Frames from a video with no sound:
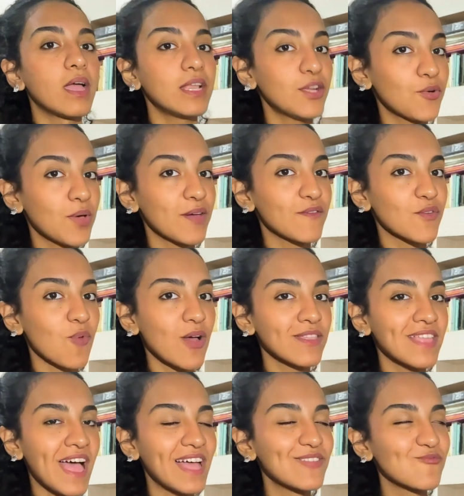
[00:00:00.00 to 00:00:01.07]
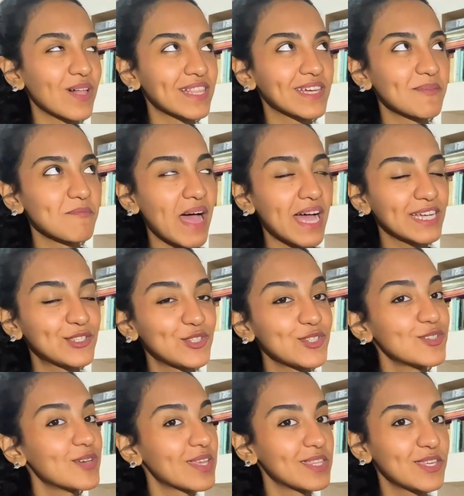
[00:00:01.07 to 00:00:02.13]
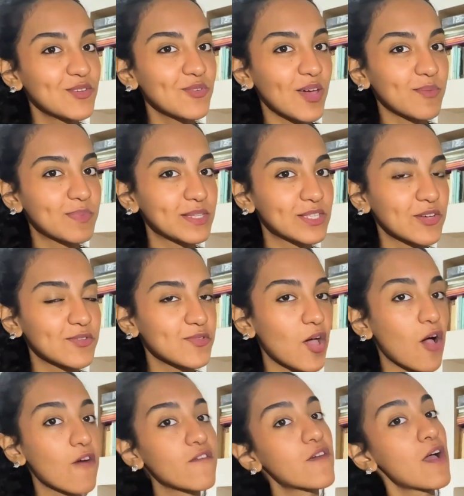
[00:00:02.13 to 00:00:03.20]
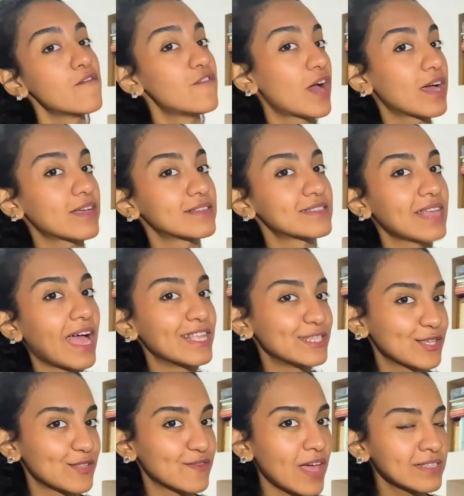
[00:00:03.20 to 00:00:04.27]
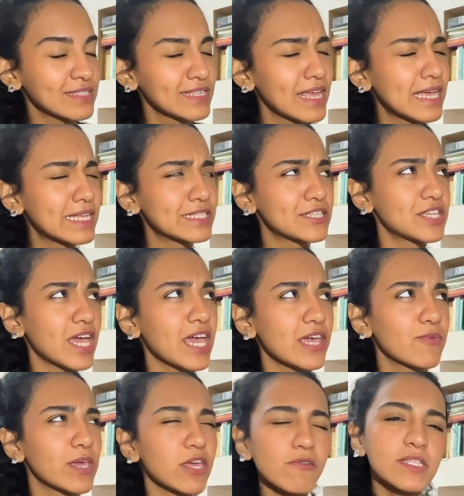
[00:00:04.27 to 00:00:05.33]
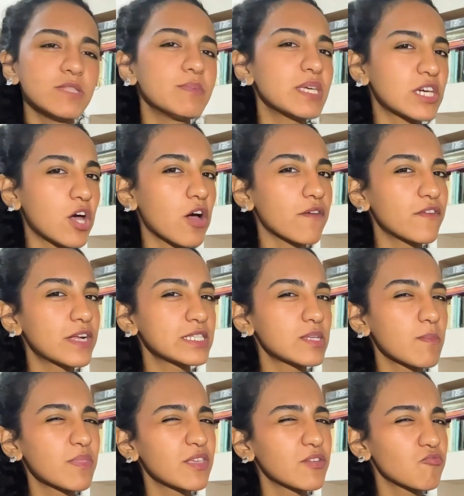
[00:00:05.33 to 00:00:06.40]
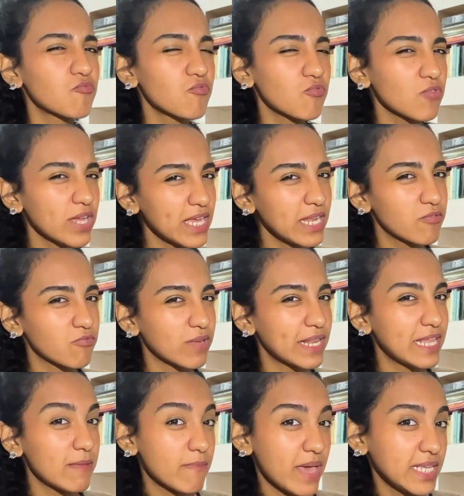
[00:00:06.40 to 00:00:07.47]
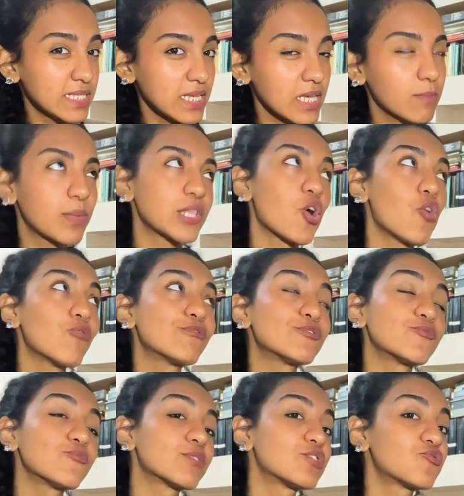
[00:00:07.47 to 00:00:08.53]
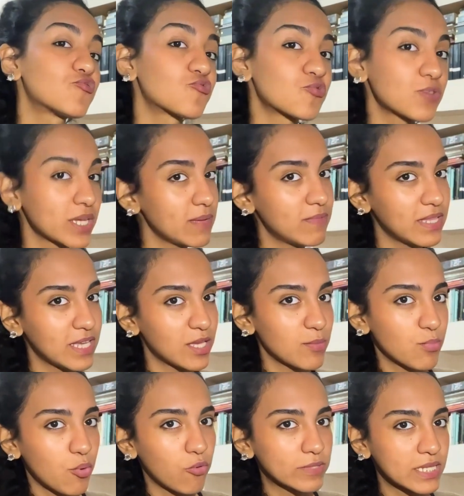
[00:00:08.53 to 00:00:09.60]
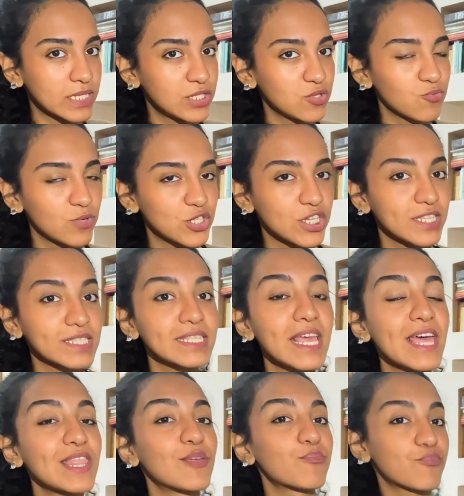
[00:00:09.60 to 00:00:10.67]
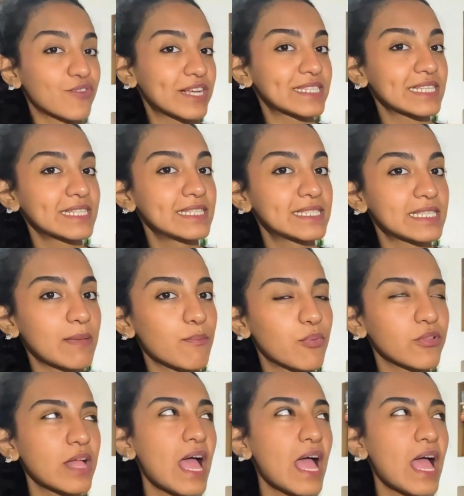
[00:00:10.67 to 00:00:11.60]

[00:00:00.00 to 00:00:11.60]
Hello everyone and welcome back to a new episode of Verse and Universe. Today we're going to be covering something really basic but also extremely important, which is the present simple.